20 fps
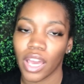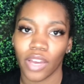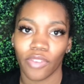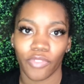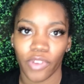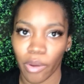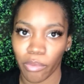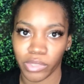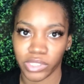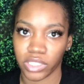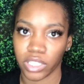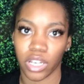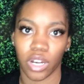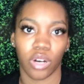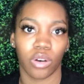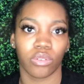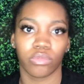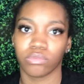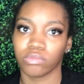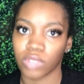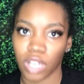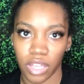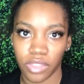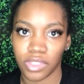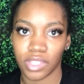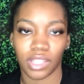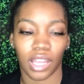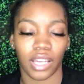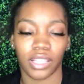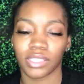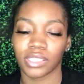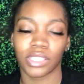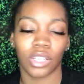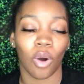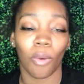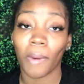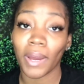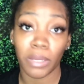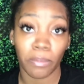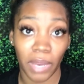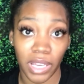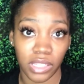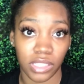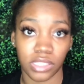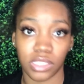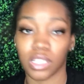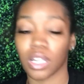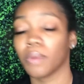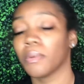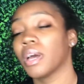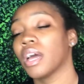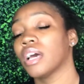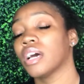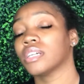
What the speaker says: fairy tale, nothing. Like, nobody made this up.